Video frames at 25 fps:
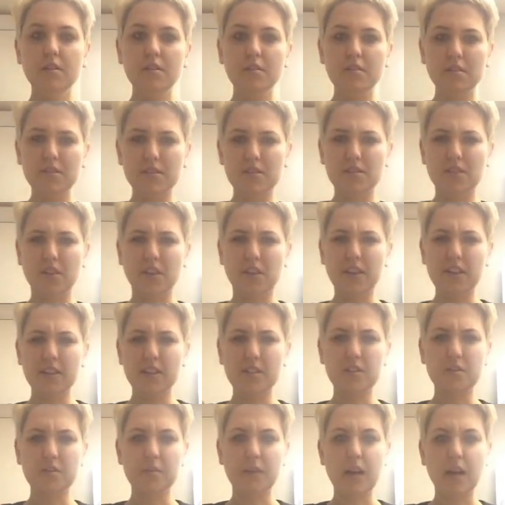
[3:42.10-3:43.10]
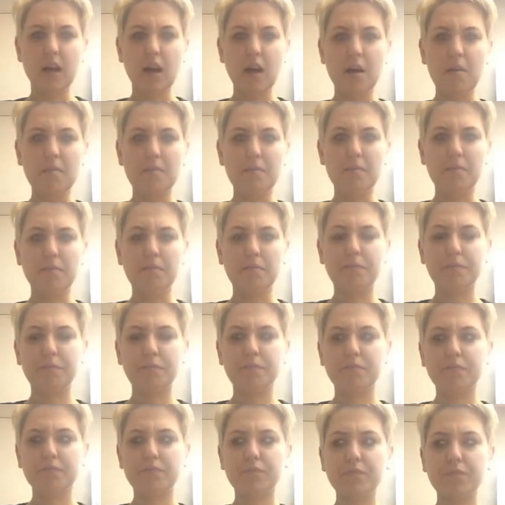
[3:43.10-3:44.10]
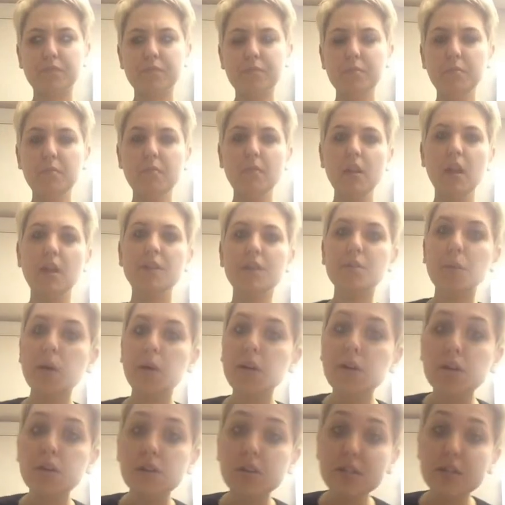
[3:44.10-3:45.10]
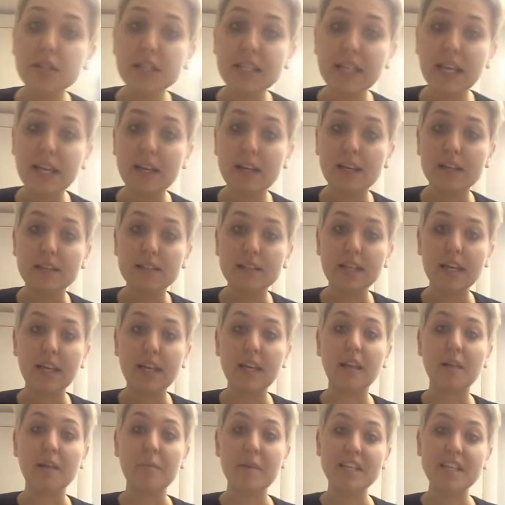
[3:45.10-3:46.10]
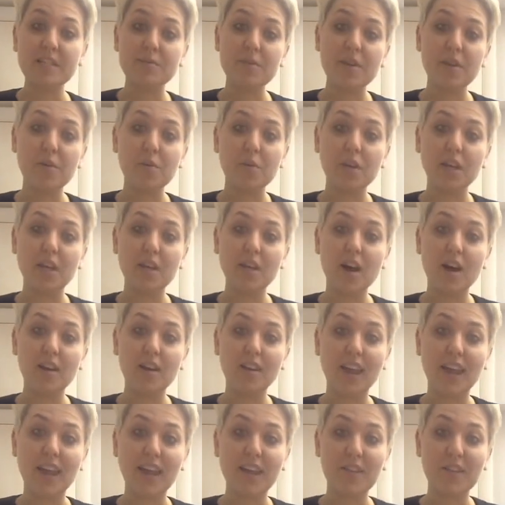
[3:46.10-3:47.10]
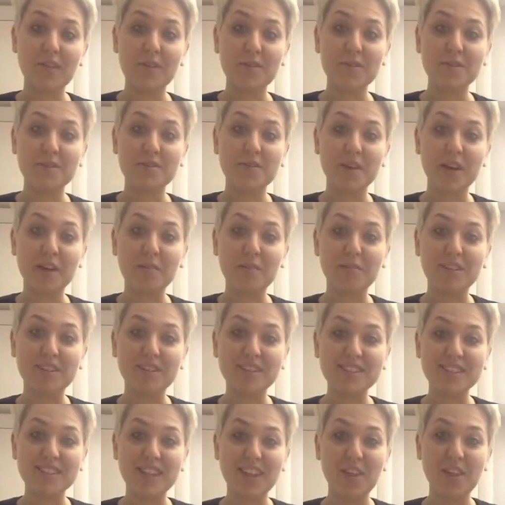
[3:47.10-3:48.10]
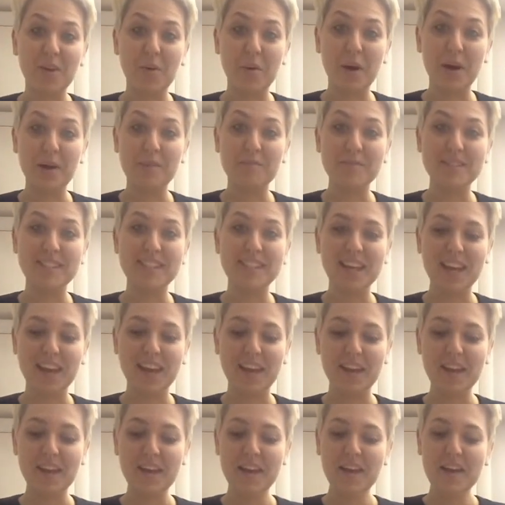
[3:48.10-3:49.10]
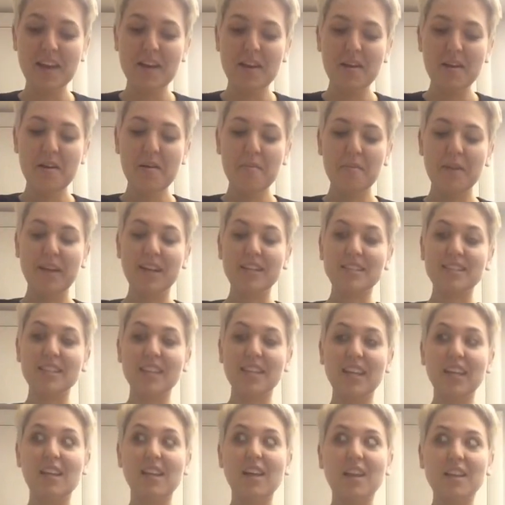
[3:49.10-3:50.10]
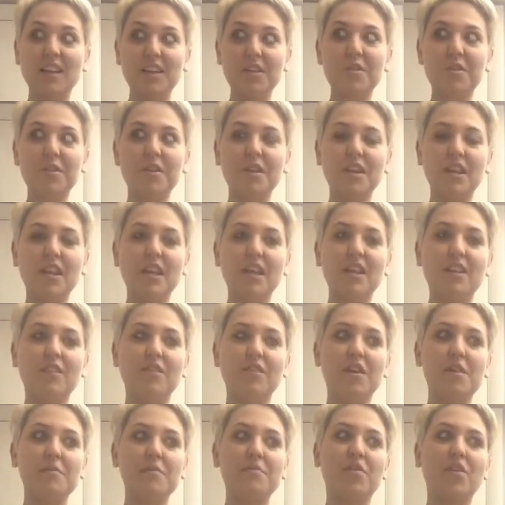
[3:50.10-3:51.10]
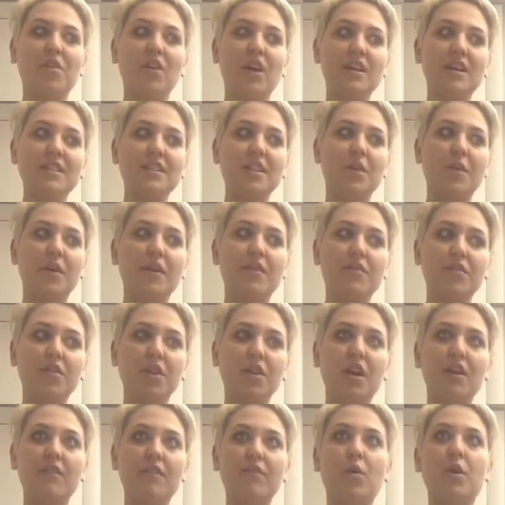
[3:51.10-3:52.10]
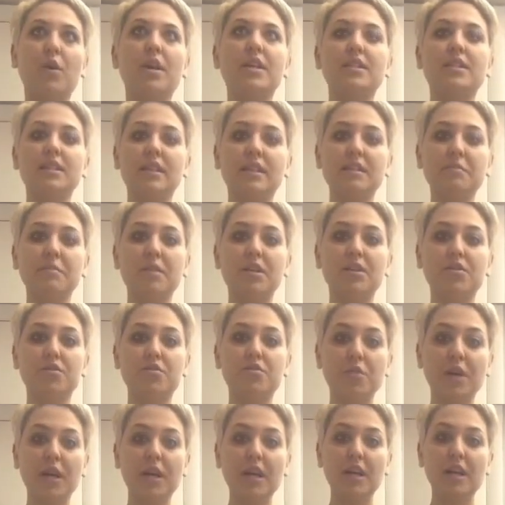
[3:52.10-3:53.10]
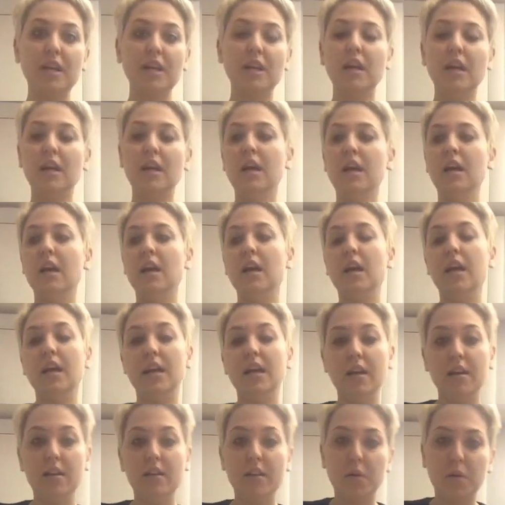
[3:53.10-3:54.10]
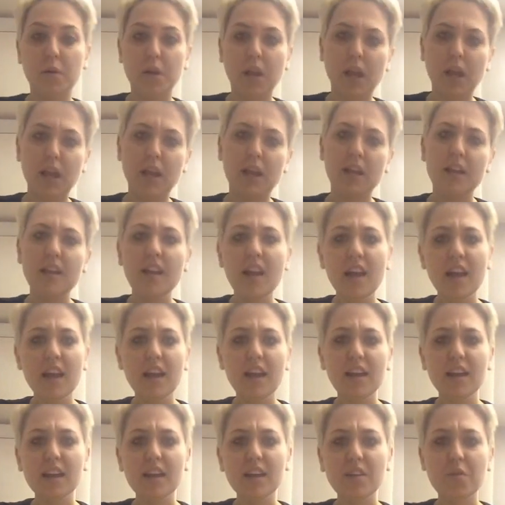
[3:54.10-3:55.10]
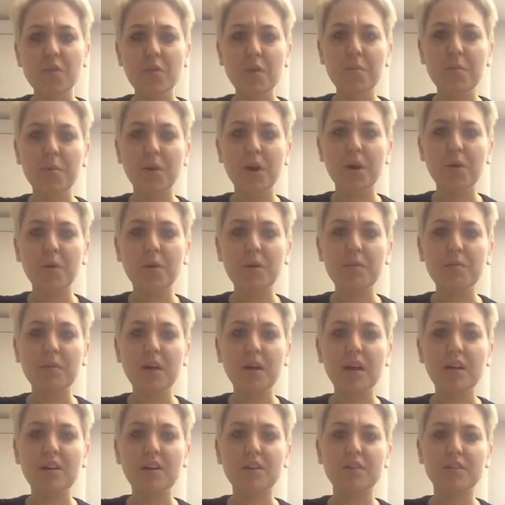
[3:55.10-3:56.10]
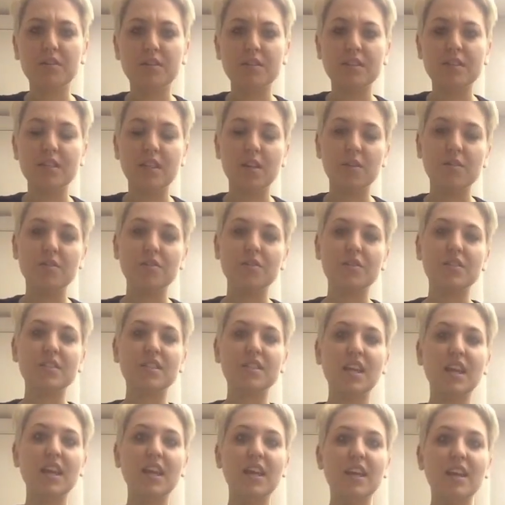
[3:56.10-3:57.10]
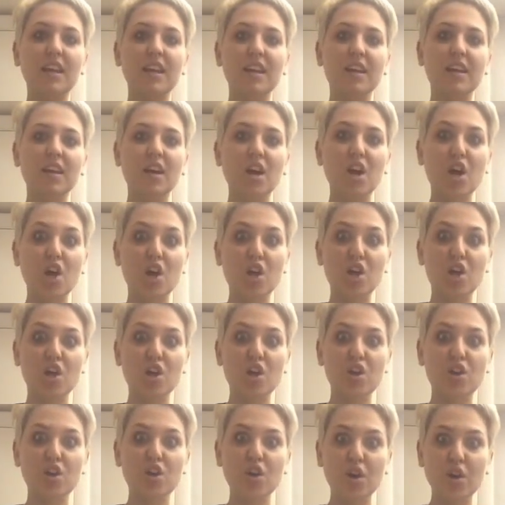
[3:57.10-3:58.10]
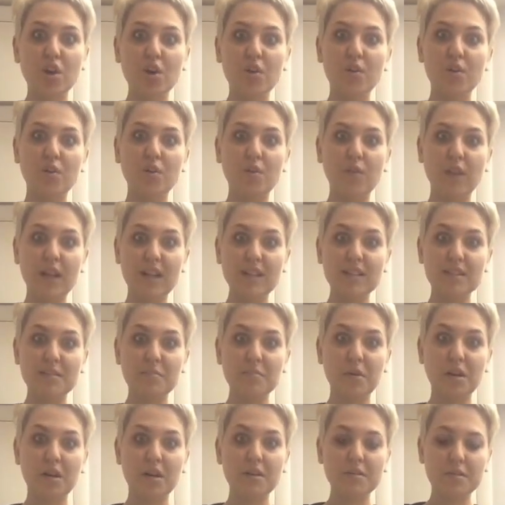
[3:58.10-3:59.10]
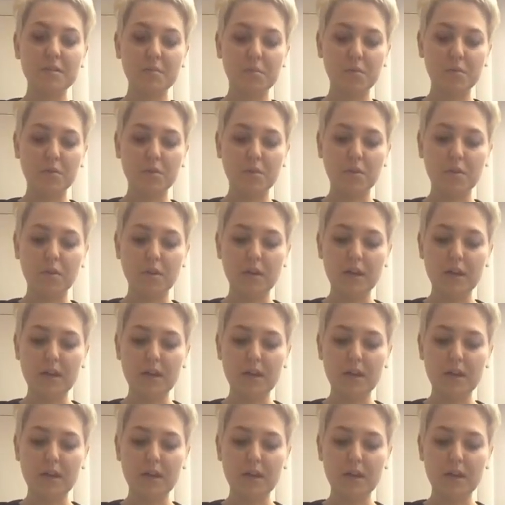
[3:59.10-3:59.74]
Sorry, excuse me. So I don't understand, and it makes me really not like those treadmills on the YMCA. Because, like, I literally, the Friday before last, I ran for, like, 46 minutes straight. And they were like, yay, 3.1 miles. And I was just like, no, that's impossible.